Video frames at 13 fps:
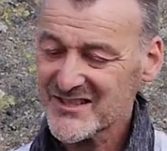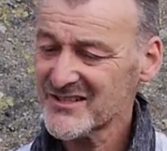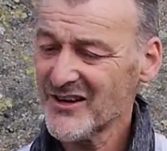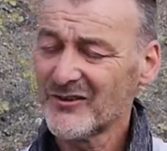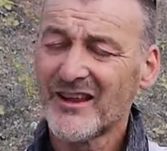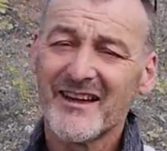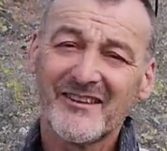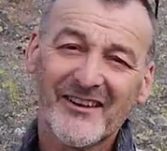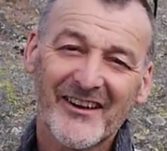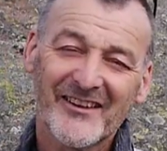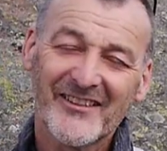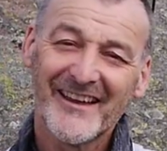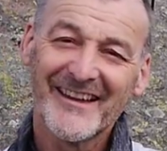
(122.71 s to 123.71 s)
so light,
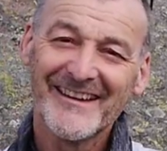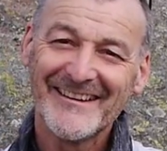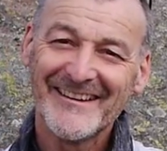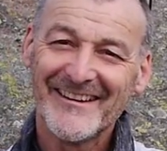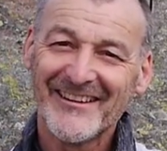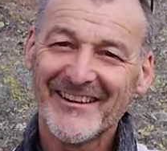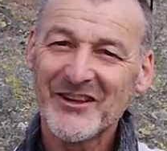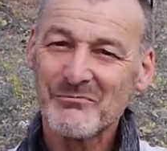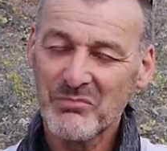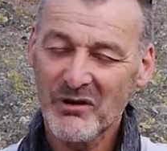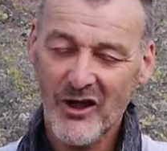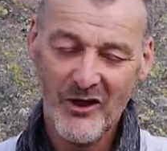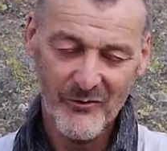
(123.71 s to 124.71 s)
aren't they, you know, they can
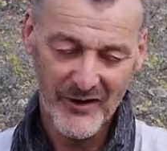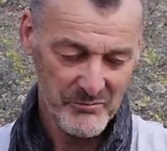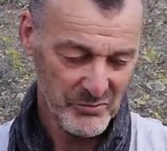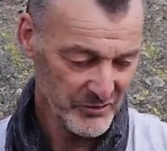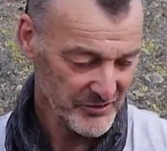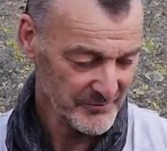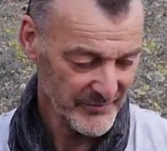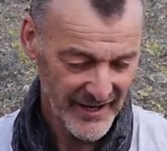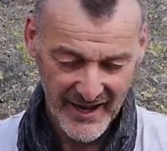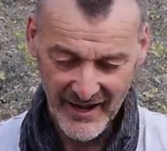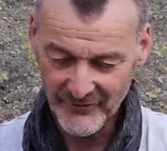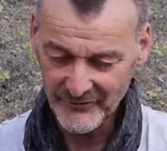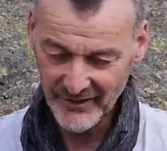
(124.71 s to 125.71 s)
blow away, put them
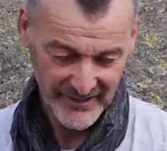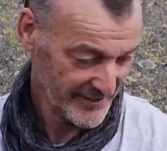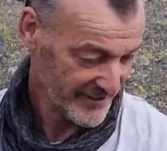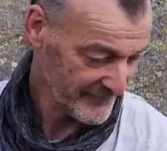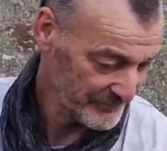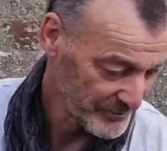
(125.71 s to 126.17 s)
down, like I've